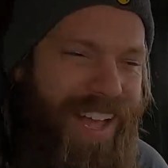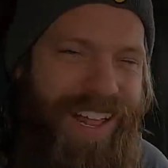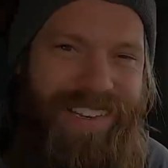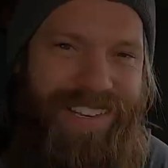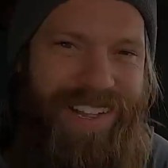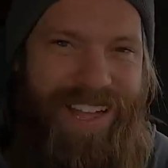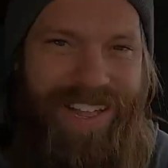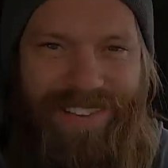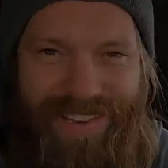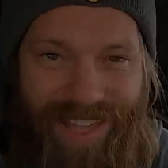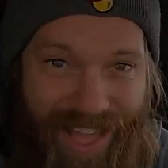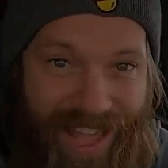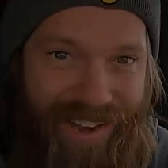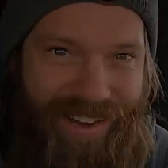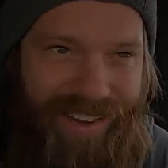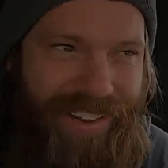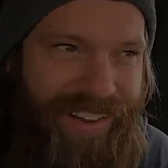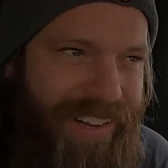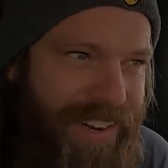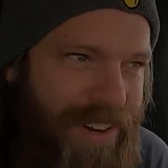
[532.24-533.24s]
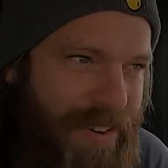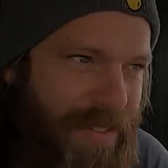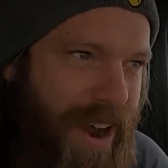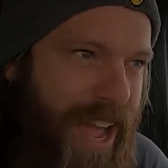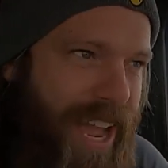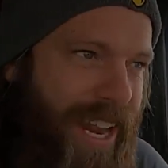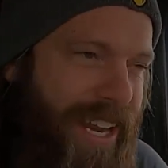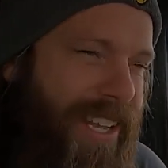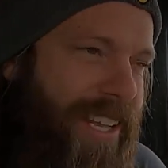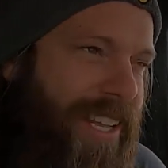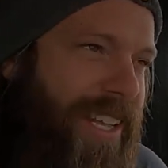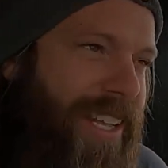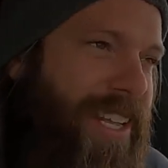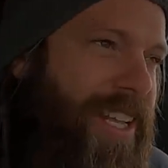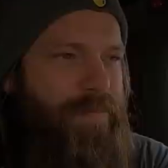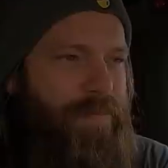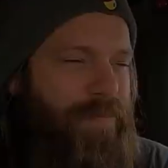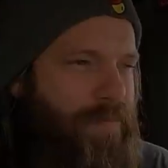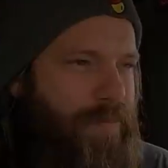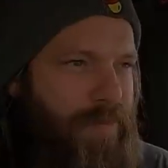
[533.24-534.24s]
done done done right?
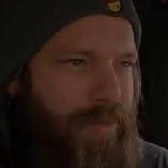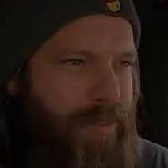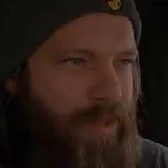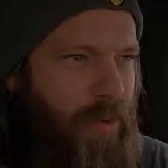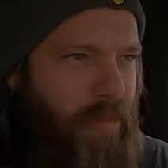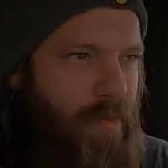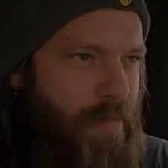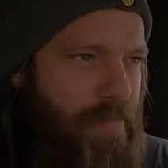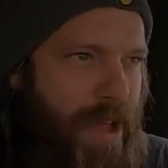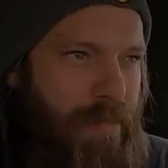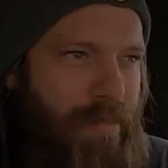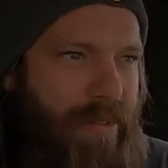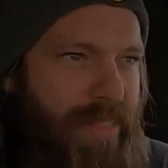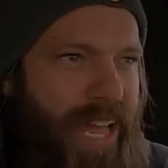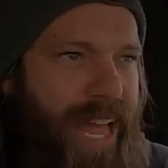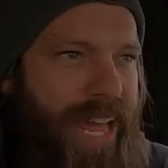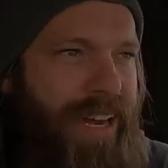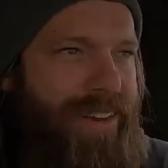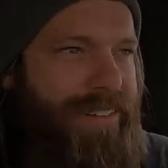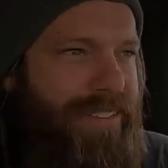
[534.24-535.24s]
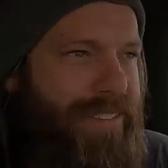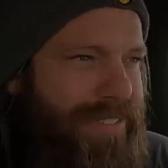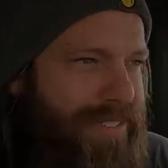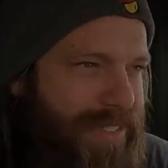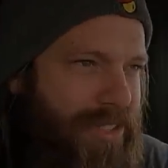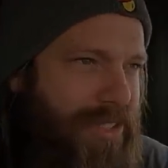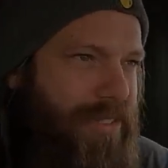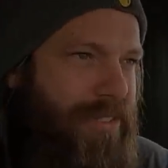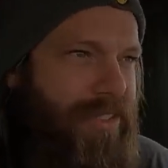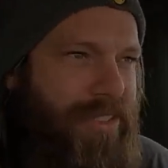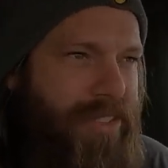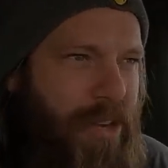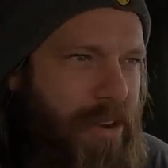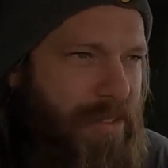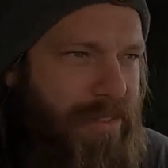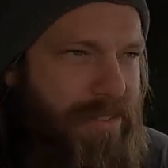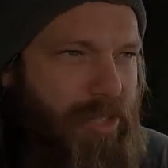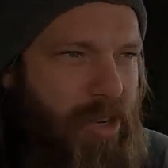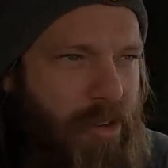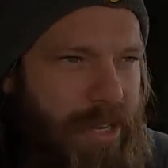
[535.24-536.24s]
So remember that. You
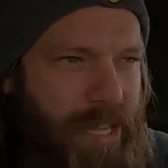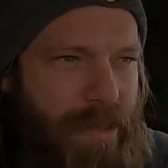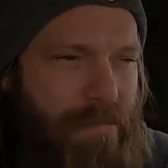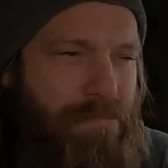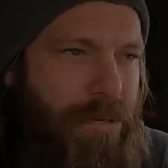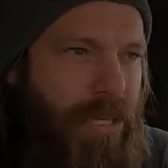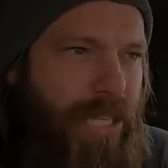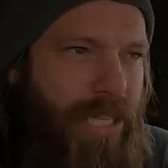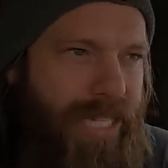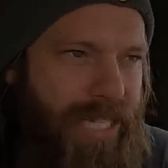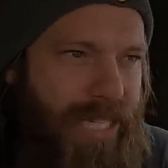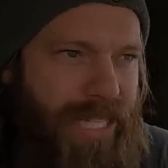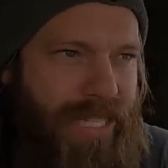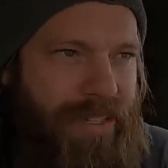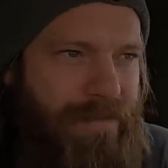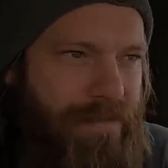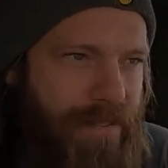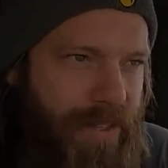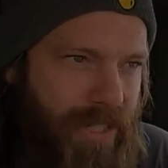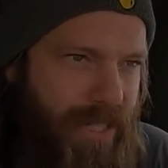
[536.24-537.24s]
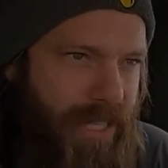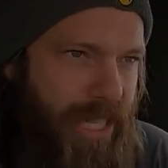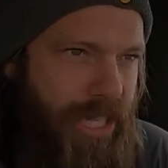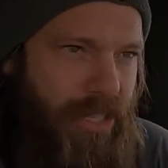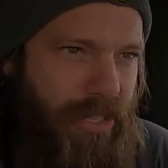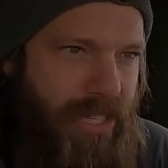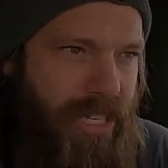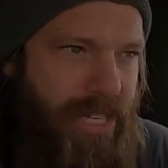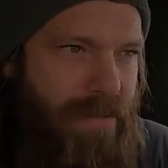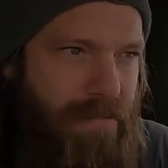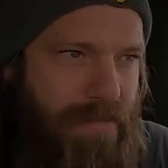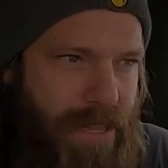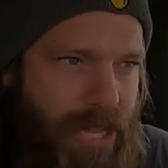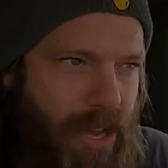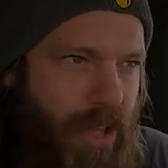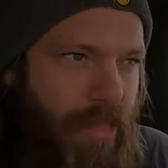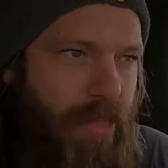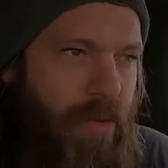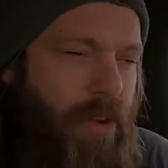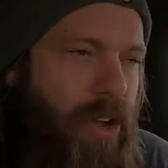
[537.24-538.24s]
don't don't get bullied into feeling like you need to
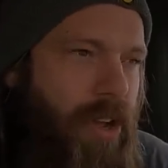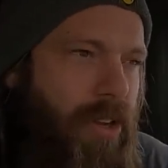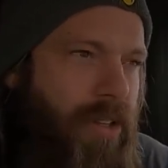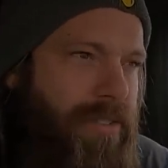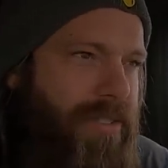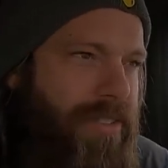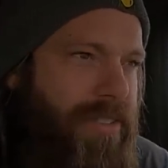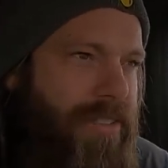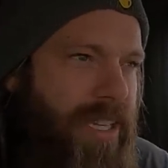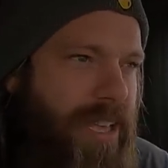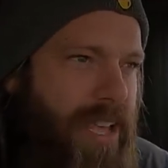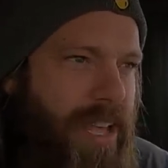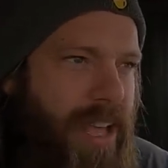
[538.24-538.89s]
be on the roads.